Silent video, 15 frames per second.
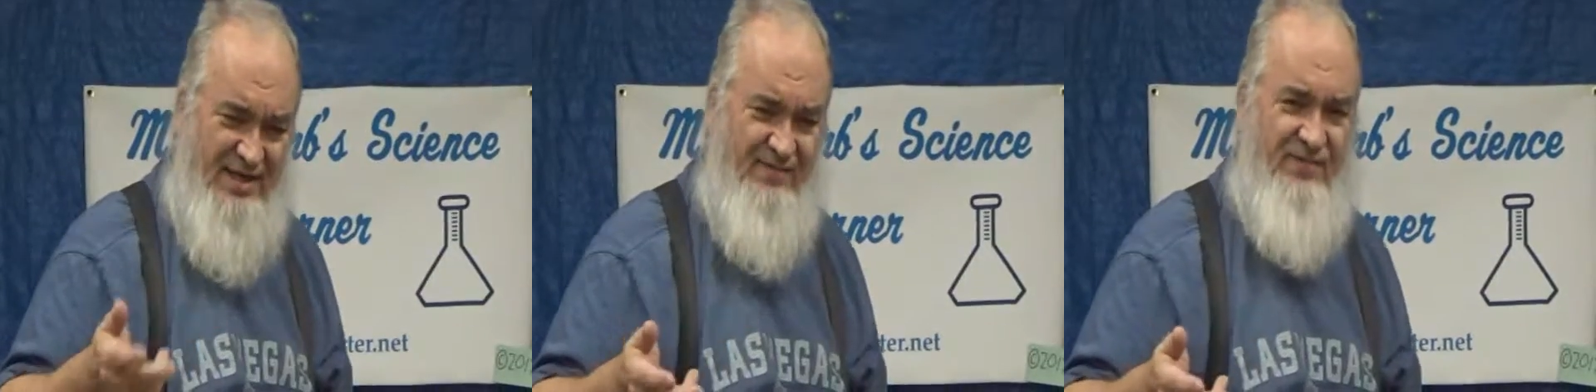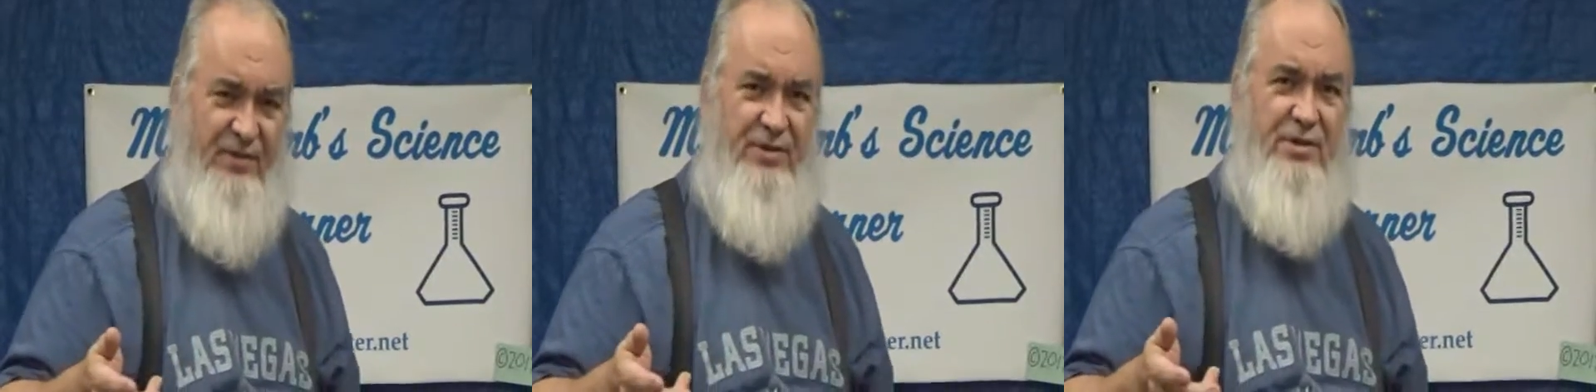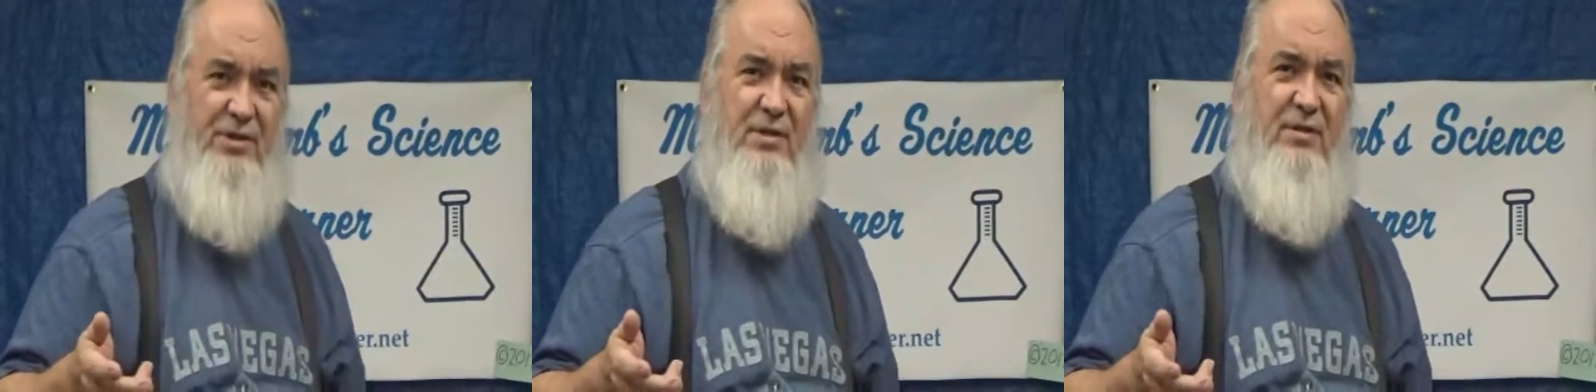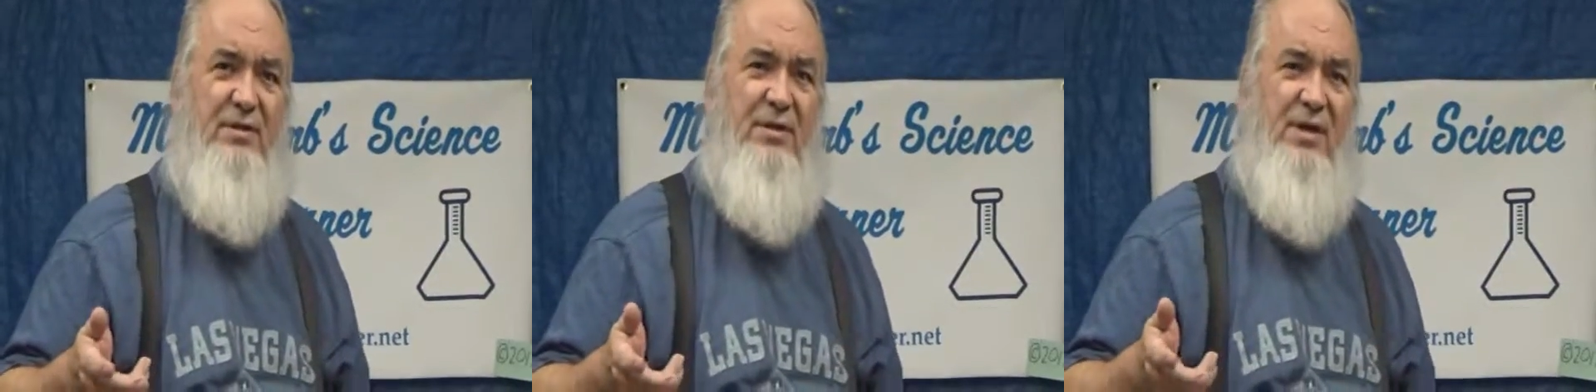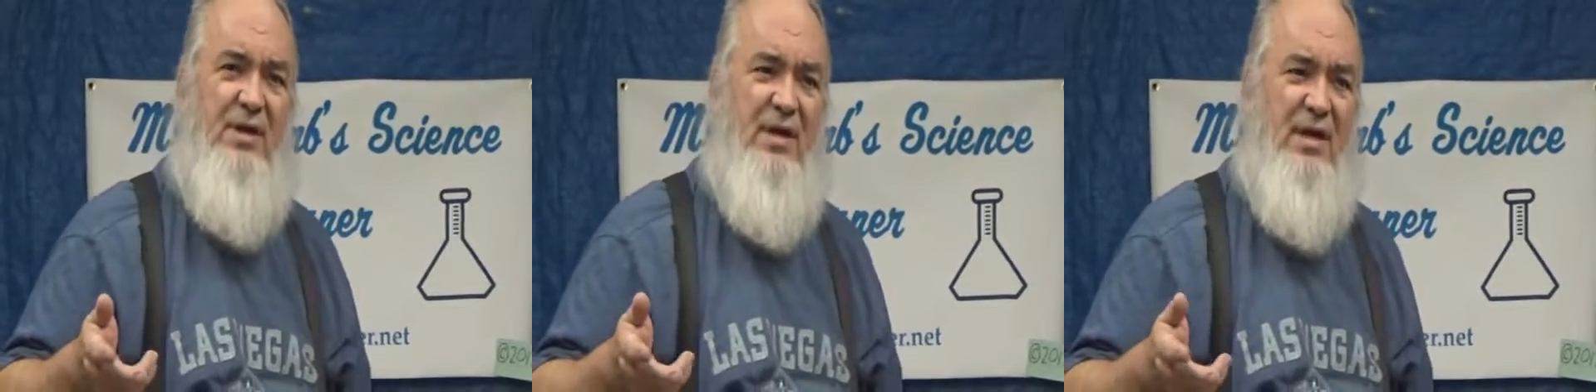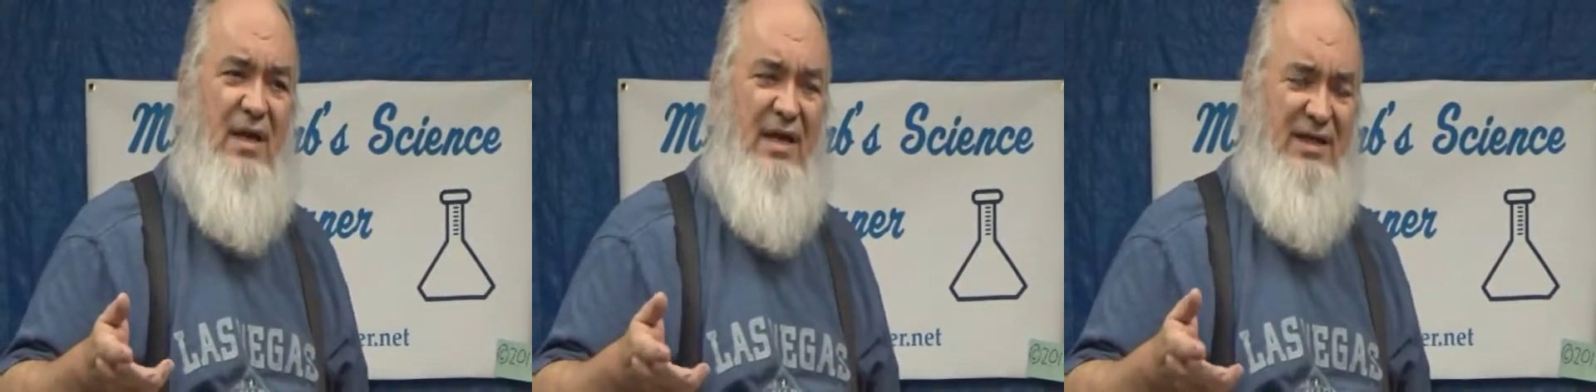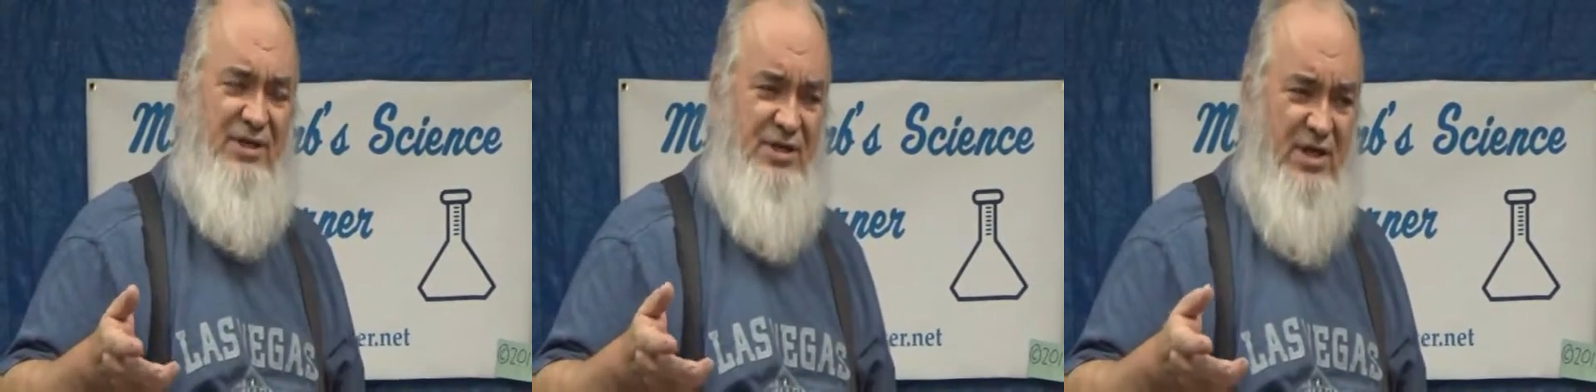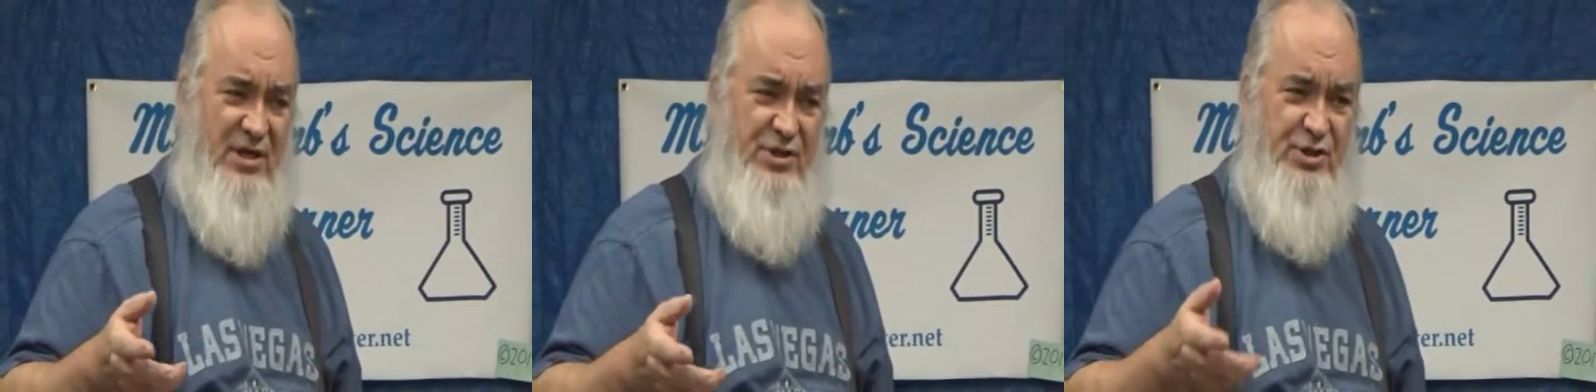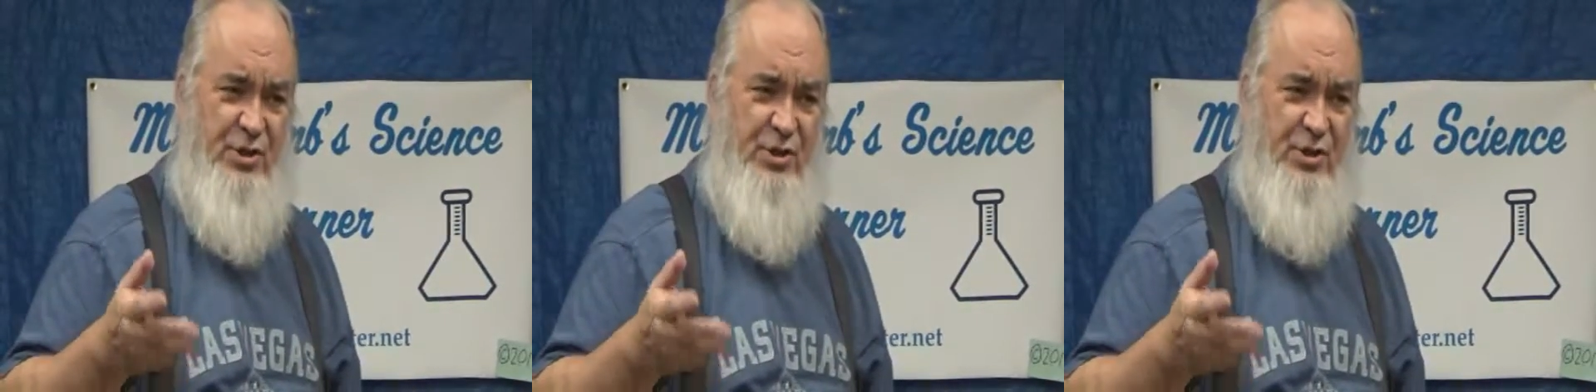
difference, it's going to